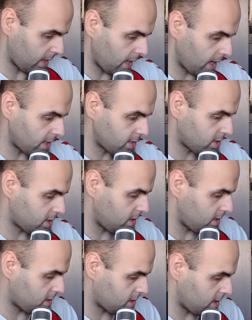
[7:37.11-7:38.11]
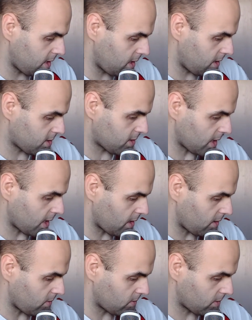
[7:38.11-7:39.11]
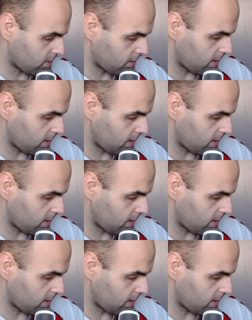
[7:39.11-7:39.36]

XTZ Sound.